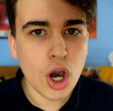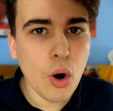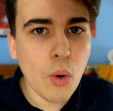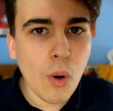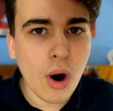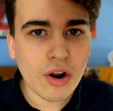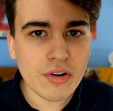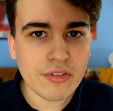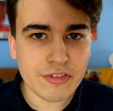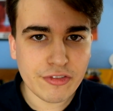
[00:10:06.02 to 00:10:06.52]
No
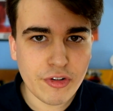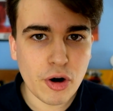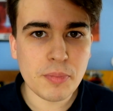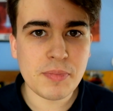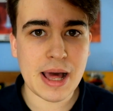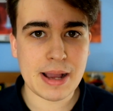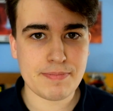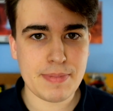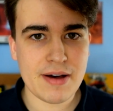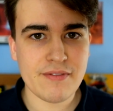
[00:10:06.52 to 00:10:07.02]
one thought
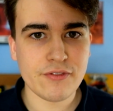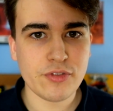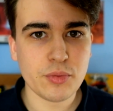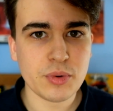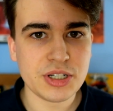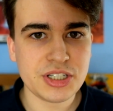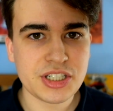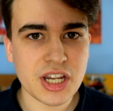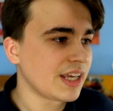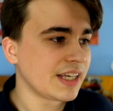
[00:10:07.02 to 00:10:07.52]
Black Panther
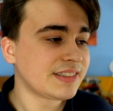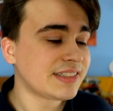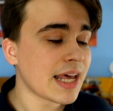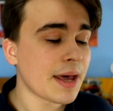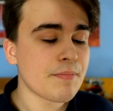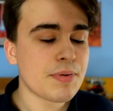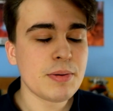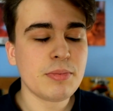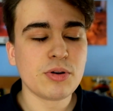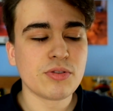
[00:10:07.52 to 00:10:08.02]
would die,
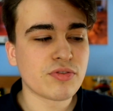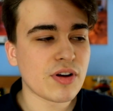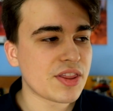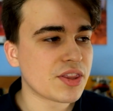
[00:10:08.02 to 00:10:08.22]
except people who've